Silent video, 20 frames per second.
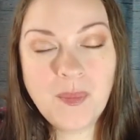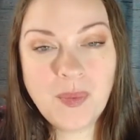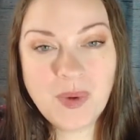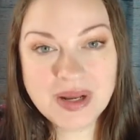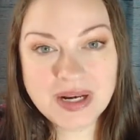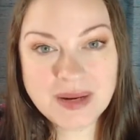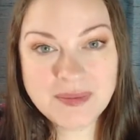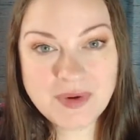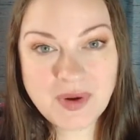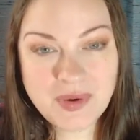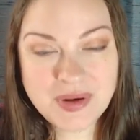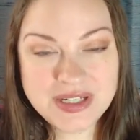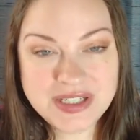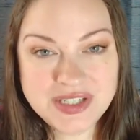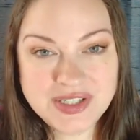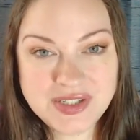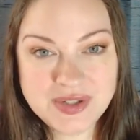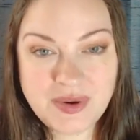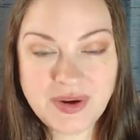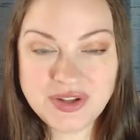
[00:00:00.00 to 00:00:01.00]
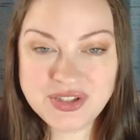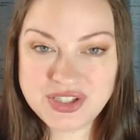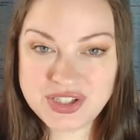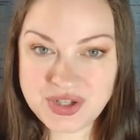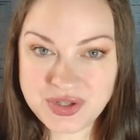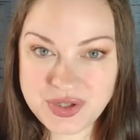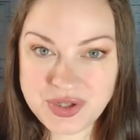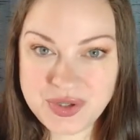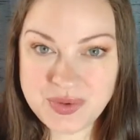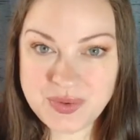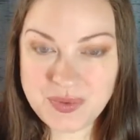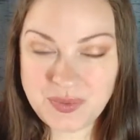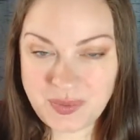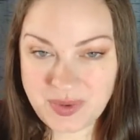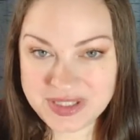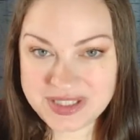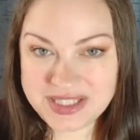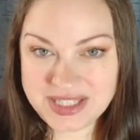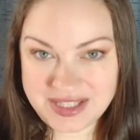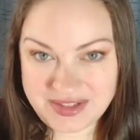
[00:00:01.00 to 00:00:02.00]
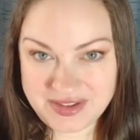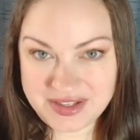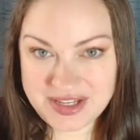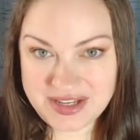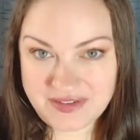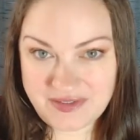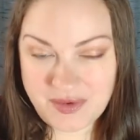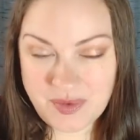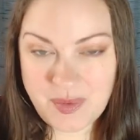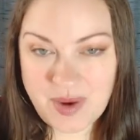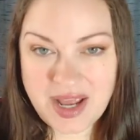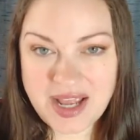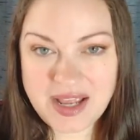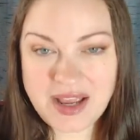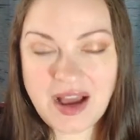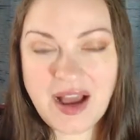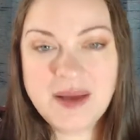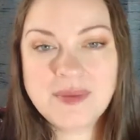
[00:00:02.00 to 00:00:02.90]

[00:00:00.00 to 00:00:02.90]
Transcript: What I'm going to do, I'll show you what's in the giveaway.